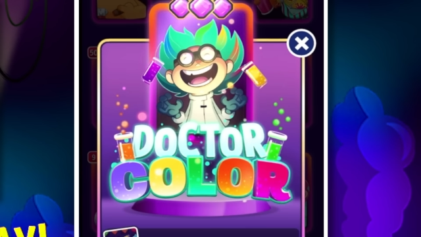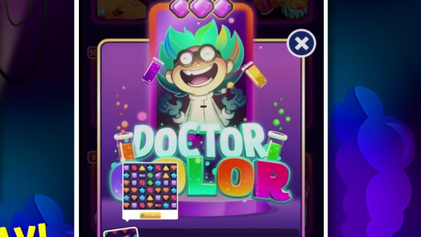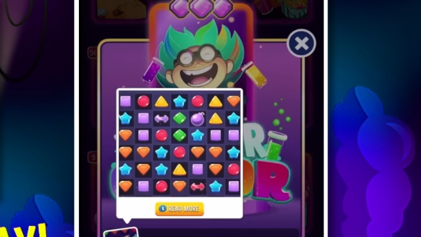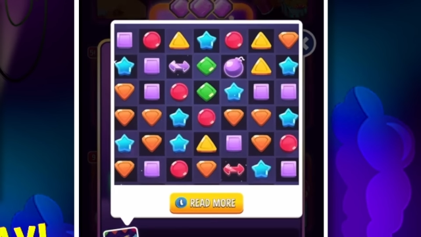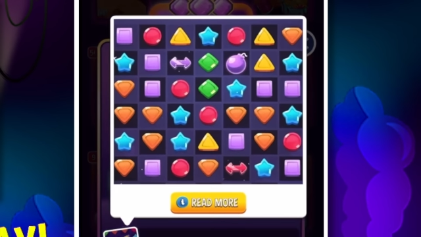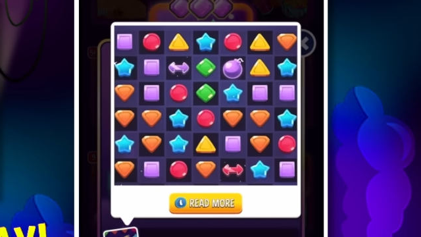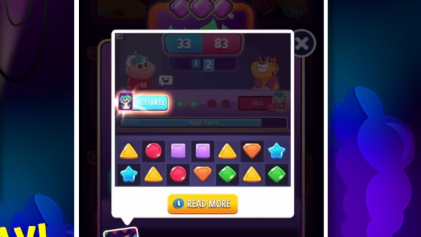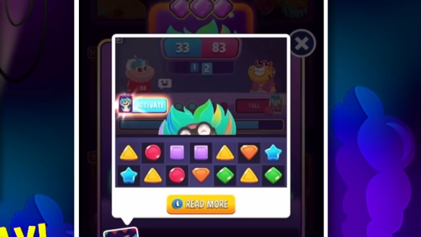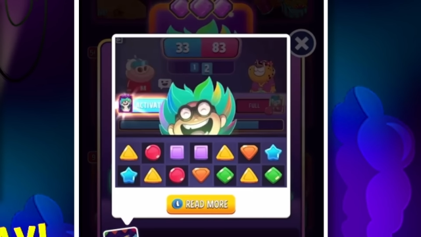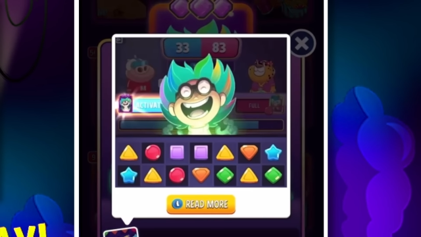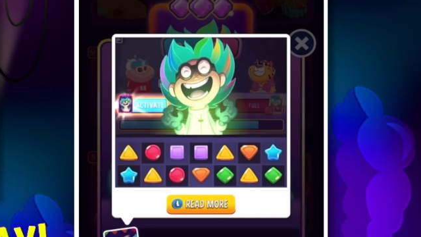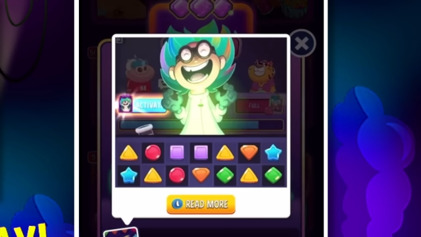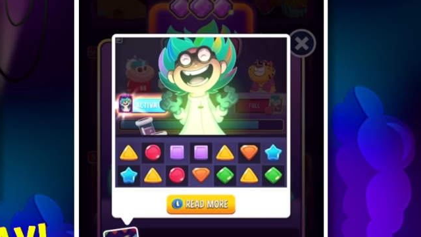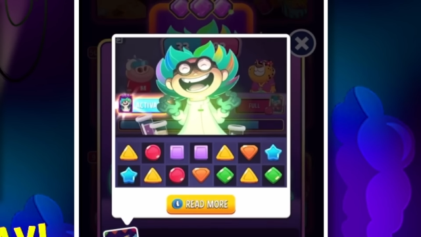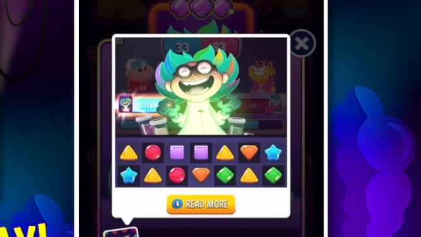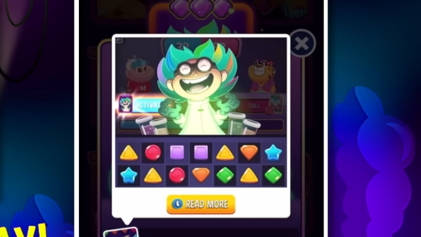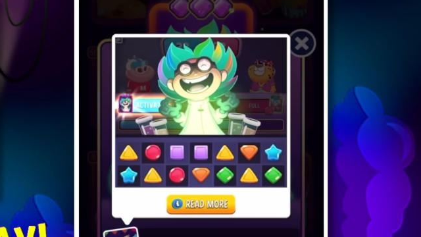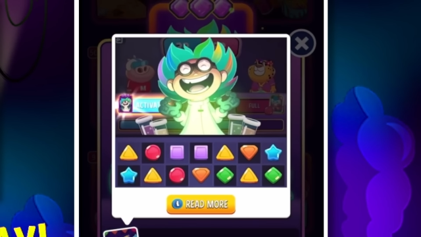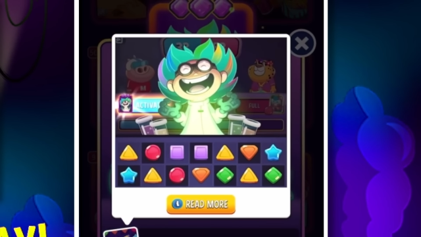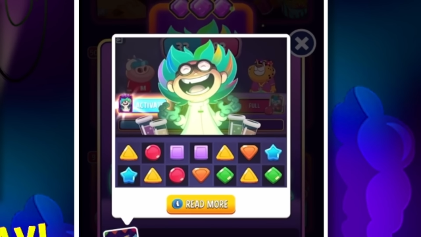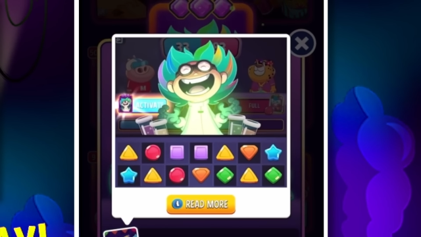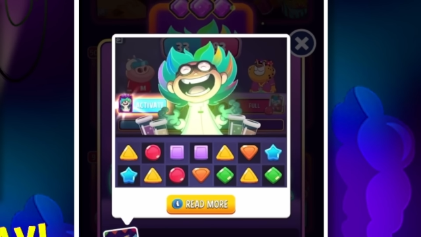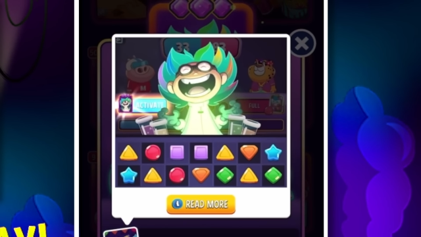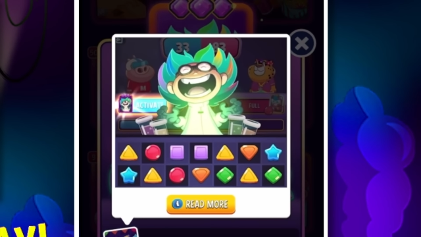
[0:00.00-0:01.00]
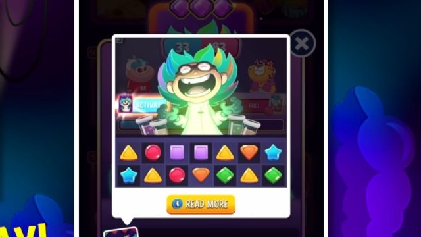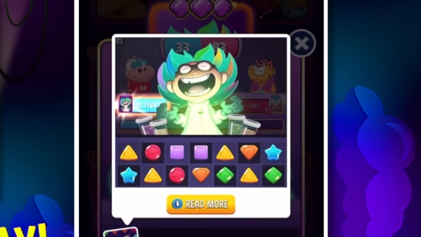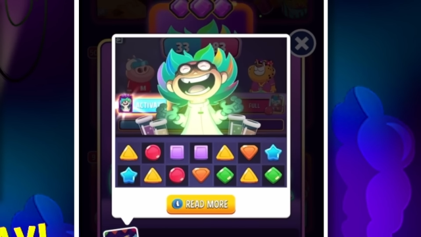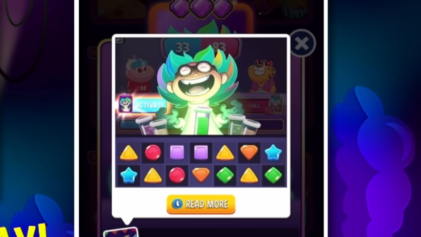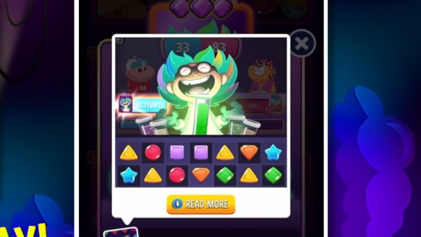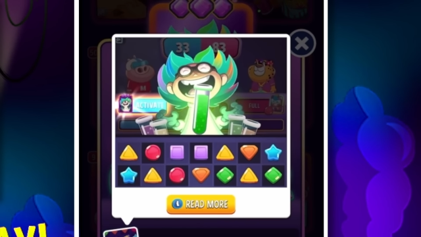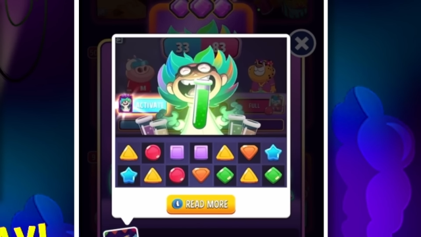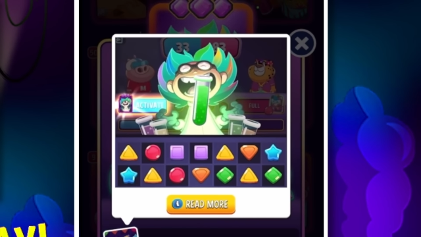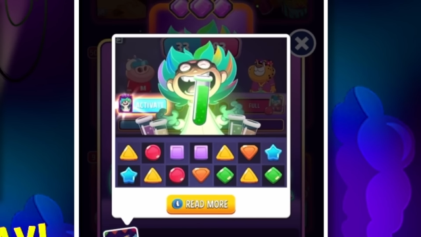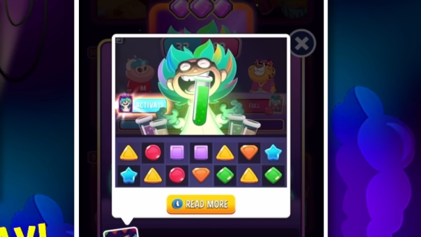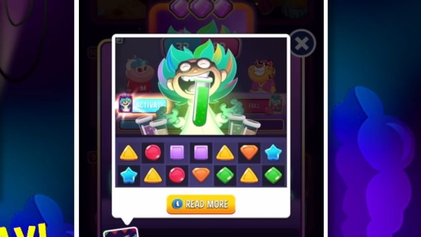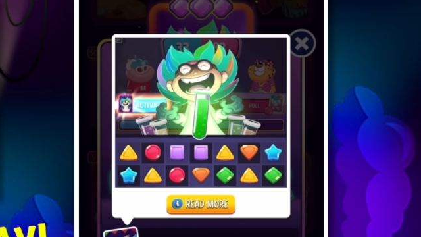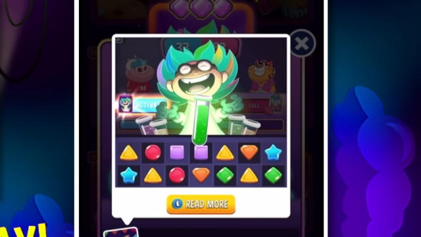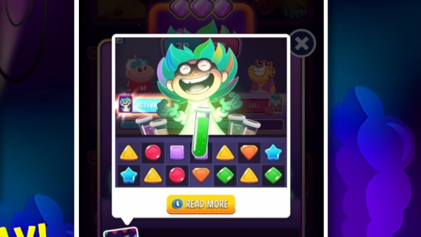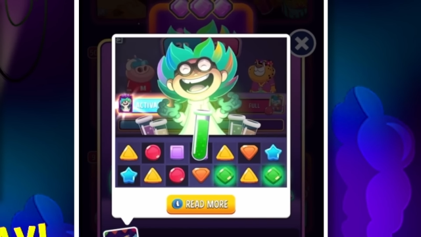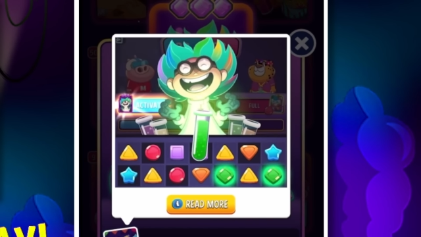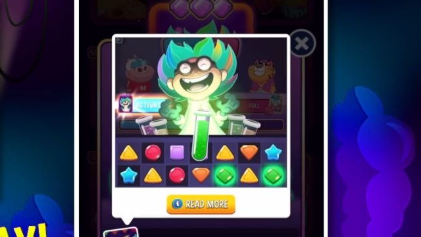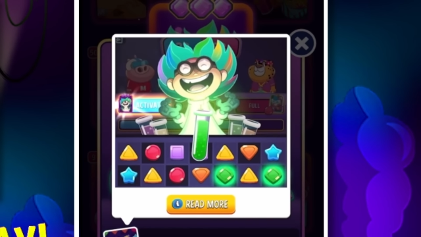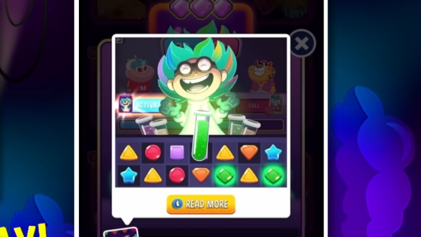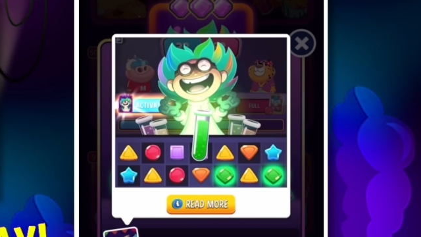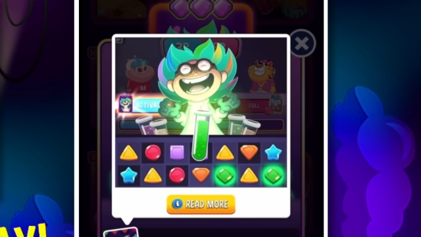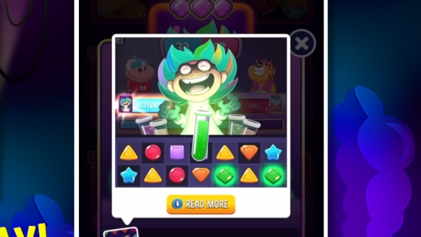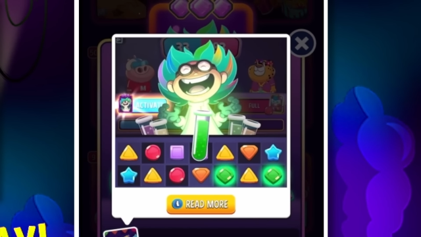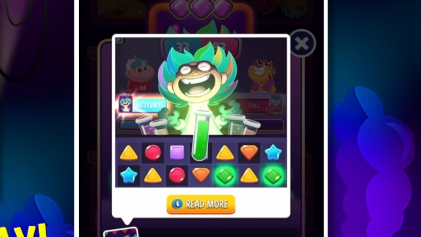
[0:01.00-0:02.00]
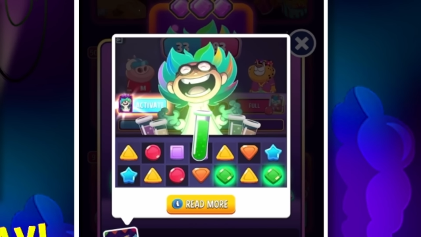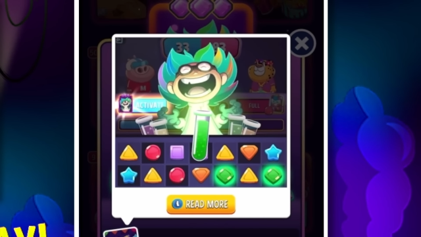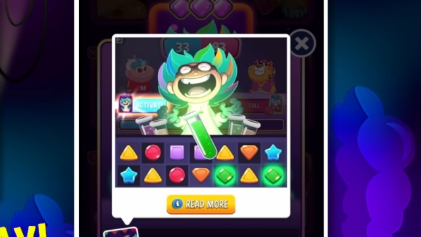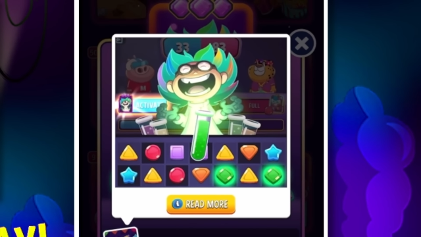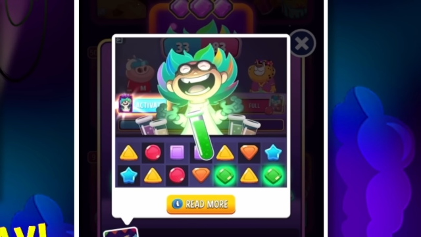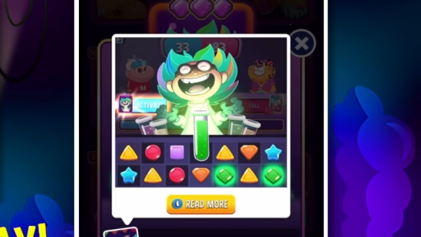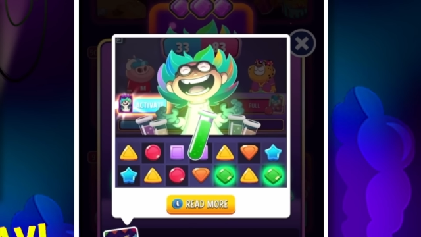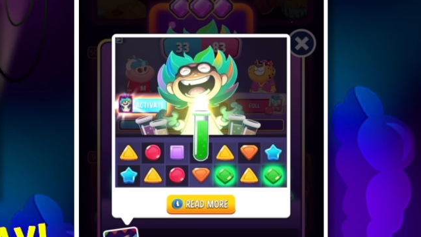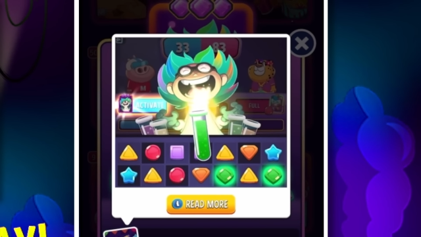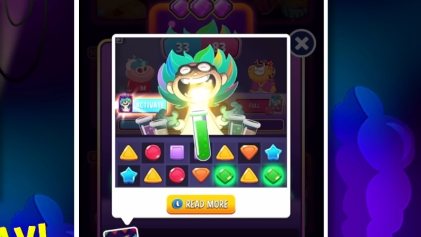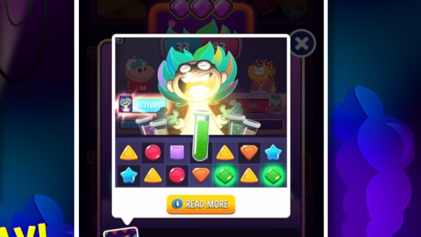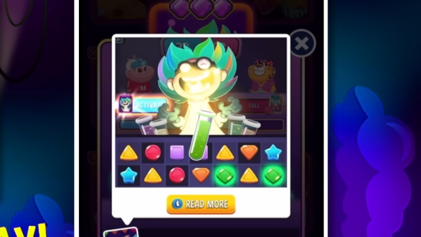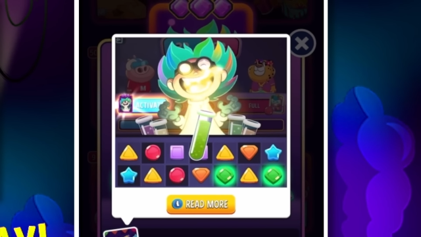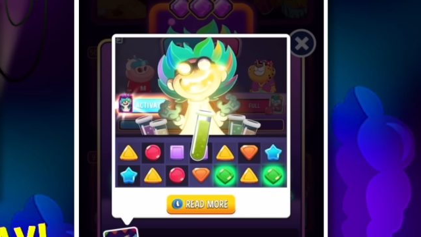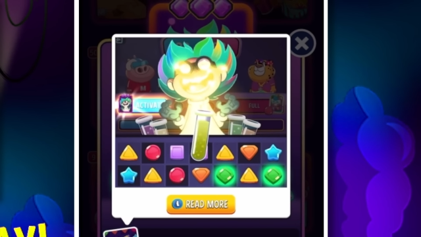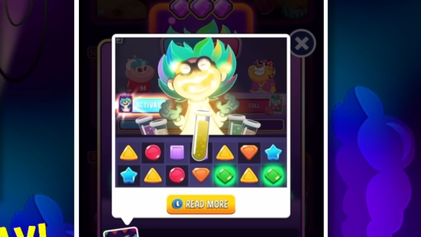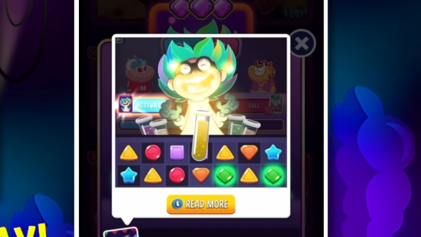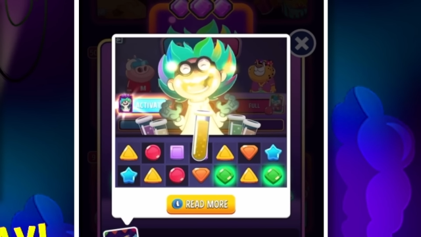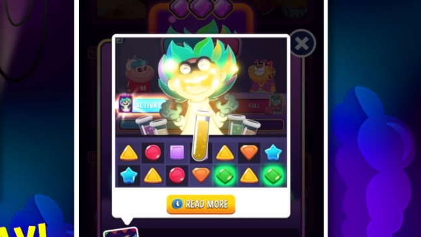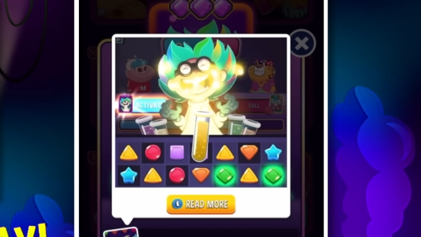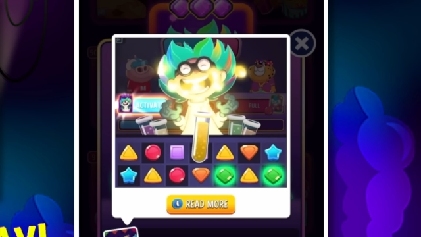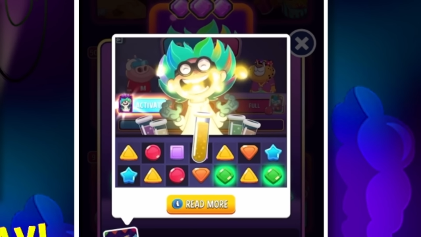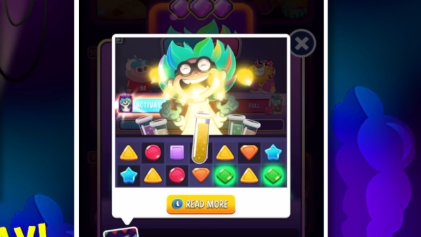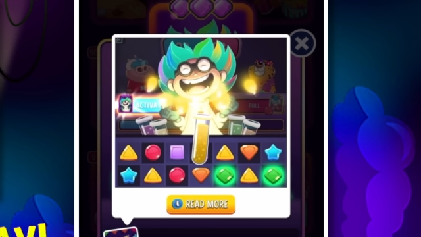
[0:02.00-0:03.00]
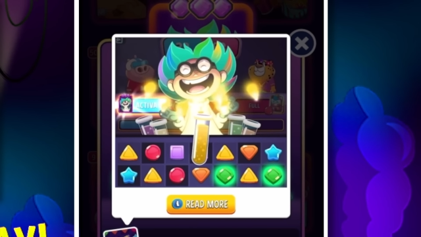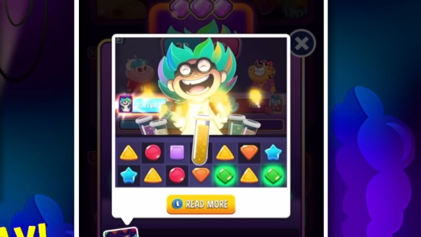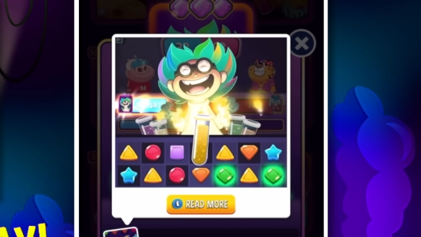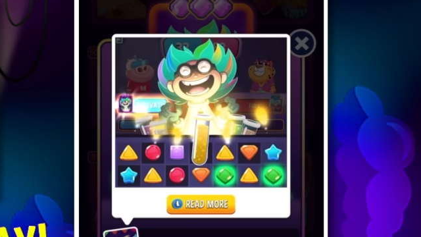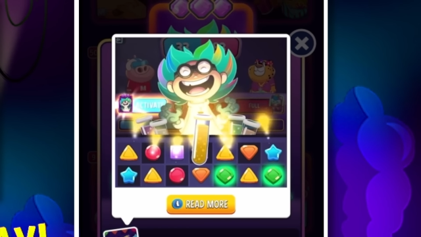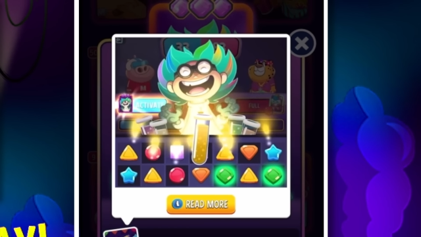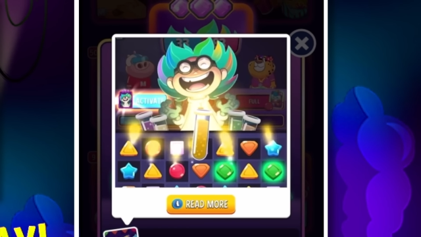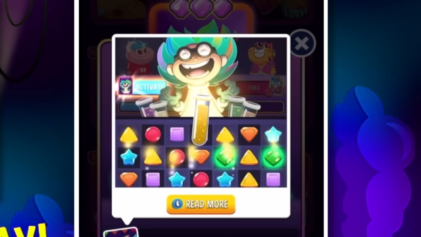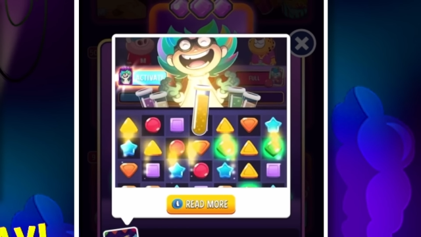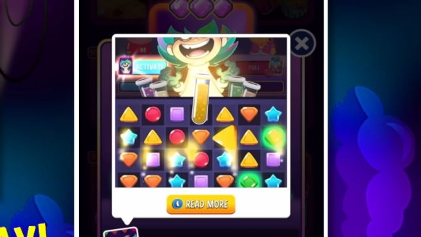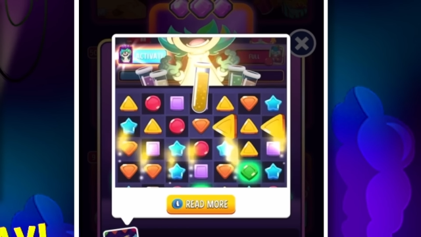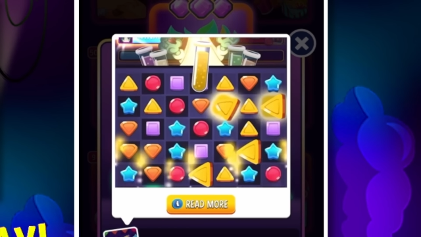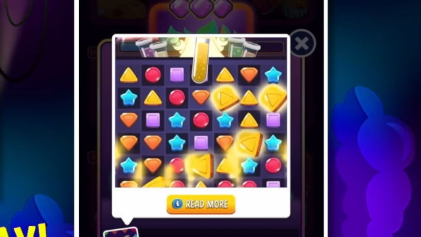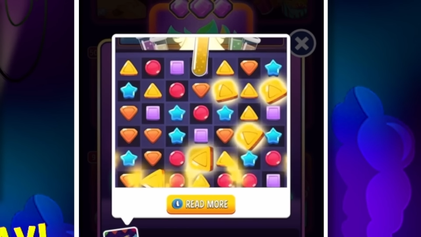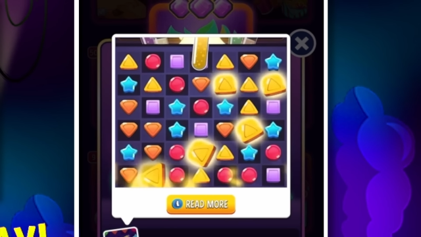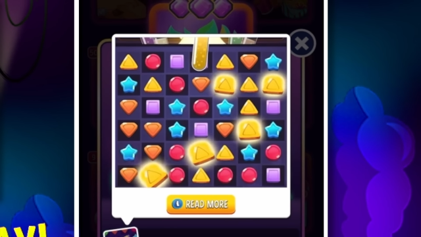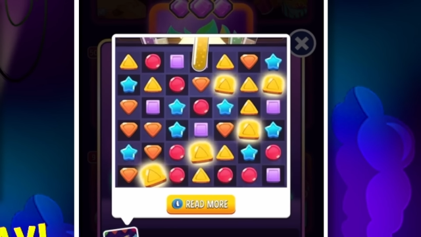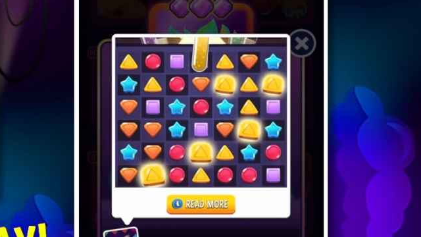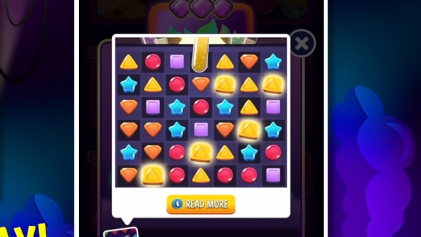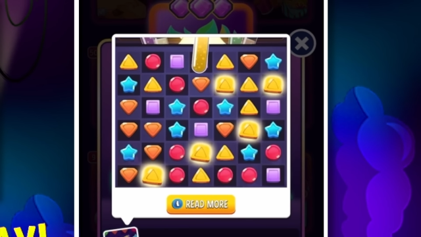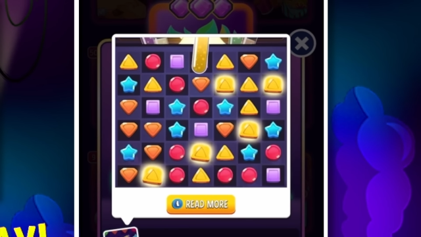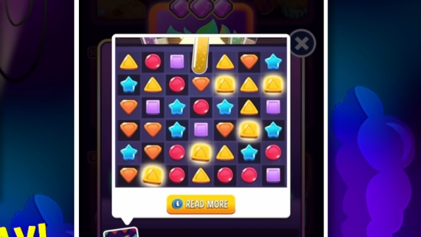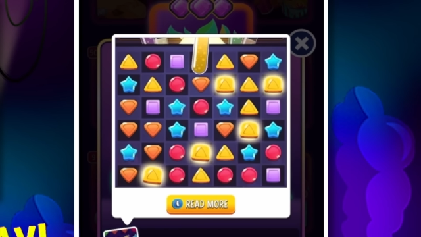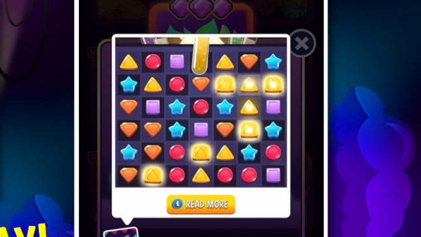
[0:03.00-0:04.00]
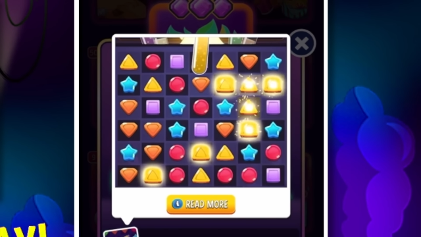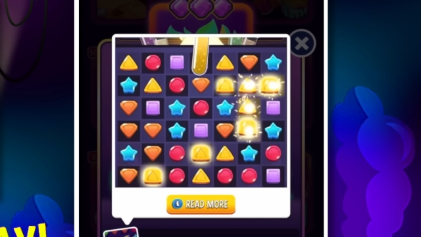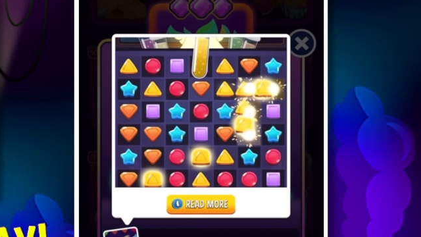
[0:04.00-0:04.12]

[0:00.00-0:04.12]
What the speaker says: [unreadable: no face in view]